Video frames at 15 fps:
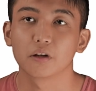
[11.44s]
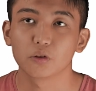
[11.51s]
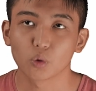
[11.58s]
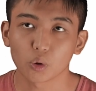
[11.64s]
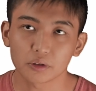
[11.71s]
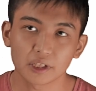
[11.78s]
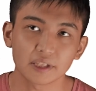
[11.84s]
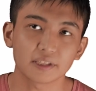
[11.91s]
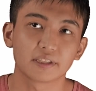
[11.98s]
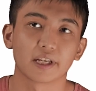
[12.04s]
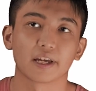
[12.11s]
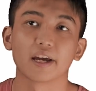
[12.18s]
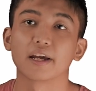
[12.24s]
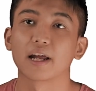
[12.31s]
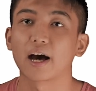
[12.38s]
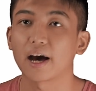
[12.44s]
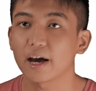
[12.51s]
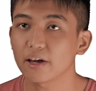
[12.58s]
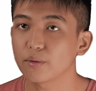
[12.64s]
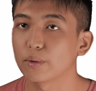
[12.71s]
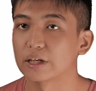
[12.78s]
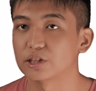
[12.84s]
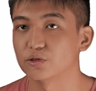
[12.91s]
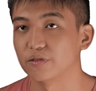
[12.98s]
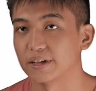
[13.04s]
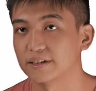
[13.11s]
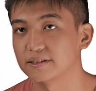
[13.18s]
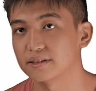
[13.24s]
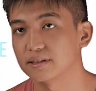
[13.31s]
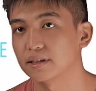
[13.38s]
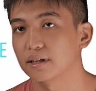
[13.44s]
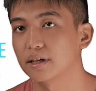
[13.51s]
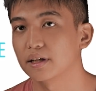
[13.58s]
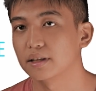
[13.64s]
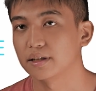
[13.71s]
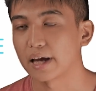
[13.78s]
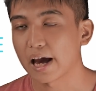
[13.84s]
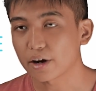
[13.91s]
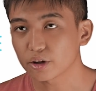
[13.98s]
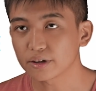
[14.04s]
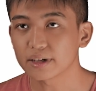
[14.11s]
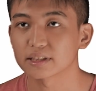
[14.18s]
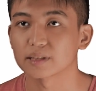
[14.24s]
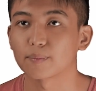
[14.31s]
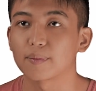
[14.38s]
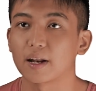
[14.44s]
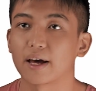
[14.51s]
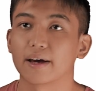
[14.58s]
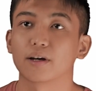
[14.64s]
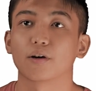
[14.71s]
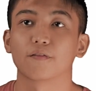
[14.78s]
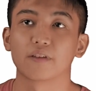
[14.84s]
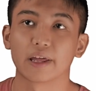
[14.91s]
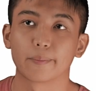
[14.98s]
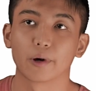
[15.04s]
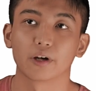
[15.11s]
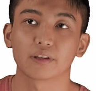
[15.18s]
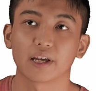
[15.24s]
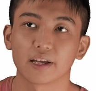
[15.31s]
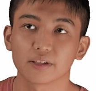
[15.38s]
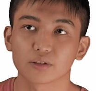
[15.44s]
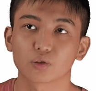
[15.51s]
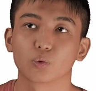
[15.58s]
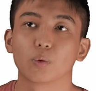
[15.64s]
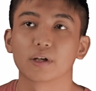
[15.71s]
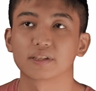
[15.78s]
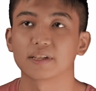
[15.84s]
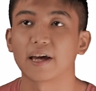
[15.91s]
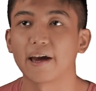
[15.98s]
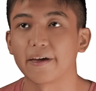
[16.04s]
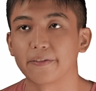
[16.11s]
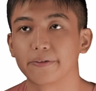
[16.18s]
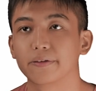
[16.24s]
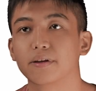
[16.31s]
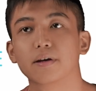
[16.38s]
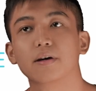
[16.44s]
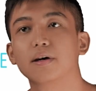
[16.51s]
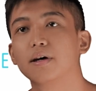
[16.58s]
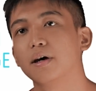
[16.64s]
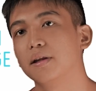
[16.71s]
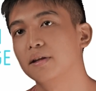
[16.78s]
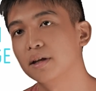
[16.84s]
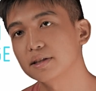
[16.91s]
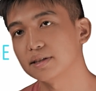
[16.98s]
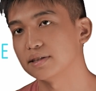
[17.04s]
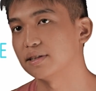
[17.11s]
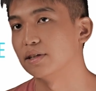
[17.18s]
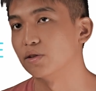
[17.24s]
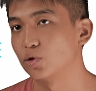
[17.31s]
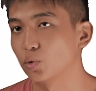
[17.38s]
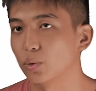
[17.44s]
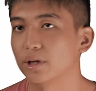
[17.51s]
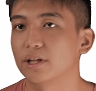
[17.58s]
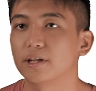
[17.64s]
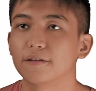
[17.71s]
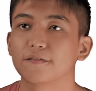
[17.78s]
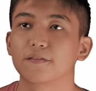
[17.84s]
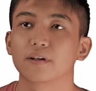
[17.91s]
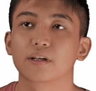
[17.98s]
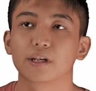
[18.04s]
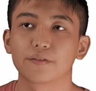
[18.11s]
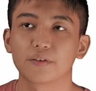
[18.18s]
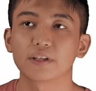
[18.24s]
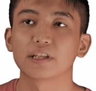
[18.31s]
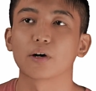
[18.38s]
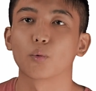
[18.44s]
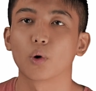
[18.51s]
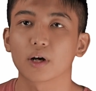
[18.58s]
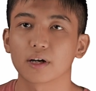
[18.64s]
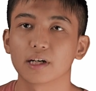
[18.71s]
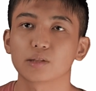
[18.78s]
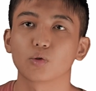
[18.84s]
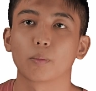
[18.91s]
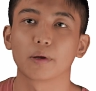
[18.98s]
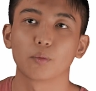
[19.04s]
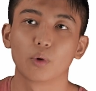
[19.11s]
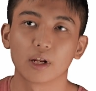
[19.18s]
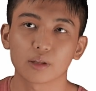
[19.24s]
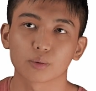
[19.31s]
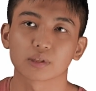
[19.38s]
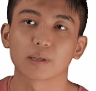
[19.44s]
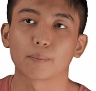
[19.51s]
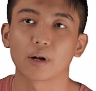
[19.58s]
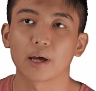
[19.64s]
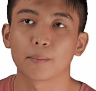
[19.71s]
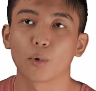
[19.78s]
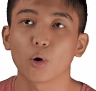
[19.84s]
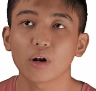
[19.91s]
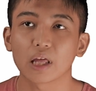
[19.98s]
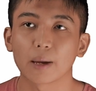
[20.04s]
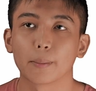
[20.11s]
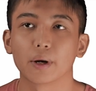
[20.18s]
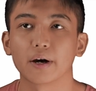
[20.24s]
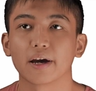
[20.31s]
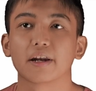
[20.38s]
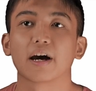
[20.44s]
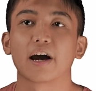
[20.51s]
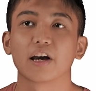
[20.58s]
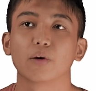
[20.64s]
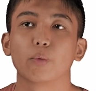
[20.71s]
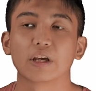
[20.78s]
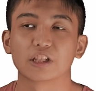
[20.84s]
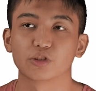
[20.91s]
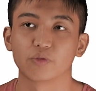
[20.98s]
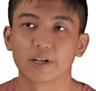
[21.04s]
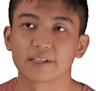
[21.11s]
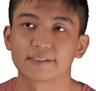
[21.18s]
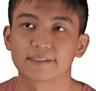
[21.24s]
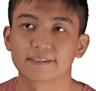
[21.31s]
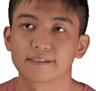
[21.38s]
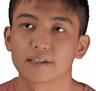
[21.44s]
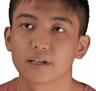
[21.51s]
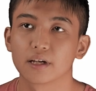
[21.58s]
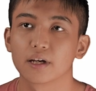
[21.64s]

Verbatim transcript: Notice that at high wage rates, the aggregate supply of labour tends towards N. This is intuitive, given that workers will be willing to supply more labour at higher wage rates.